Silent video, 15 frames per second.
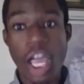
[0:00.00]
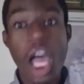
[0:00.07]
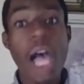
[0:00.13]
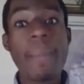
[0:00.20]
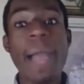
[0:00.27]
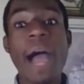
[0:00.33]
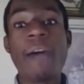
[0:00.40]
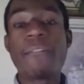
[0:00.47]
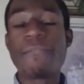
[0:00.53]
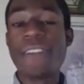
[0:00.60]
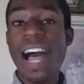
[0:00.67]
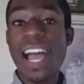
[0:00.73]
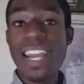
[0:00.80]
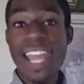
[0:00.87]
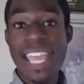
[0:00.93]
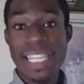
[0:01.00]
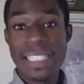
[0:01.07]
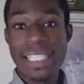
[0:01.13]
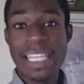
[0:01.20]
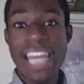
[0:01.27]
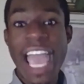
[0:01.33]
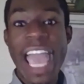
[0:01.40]
about
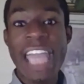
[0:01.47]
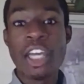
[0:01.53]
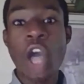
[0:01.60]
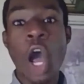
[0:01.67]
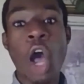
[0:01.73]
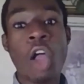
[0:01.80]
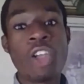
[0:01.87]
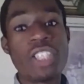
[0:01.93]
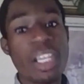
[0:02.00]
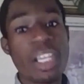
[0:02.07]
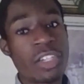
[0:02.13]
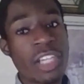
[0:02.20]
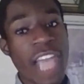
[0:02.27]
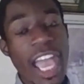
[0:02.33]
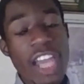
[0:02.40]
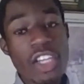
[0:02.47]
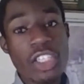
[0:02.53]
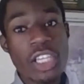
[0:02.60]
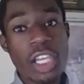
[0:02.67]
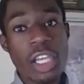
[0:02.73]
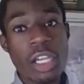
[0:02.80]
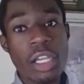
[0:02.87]
financing a college
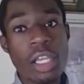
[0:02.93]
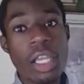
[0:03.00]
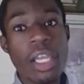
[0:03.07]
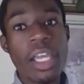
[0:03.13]
education